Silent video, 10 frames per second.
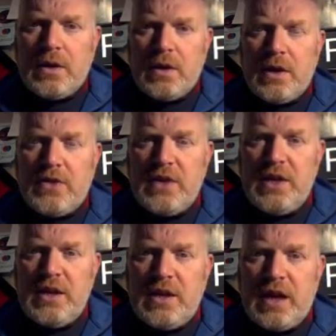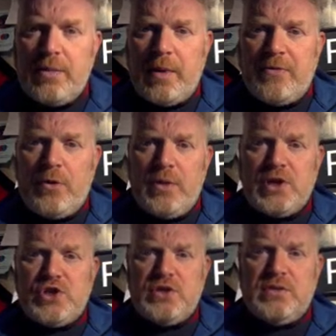Now the Kaibab
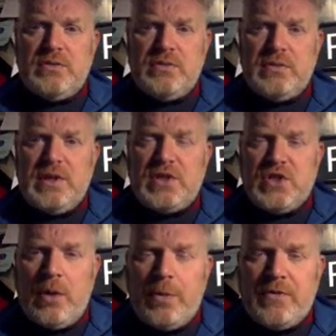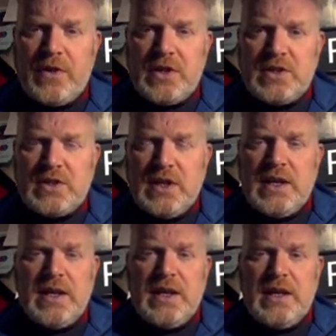Formation near the top of this
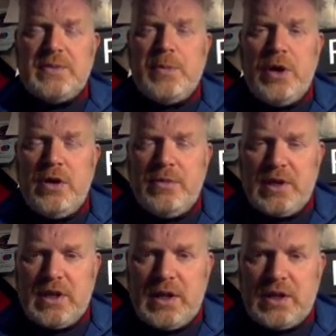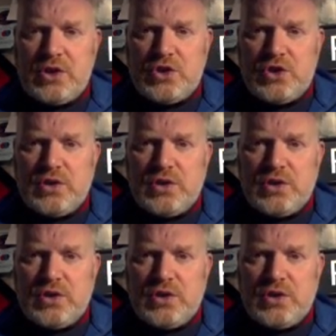is Permian in age.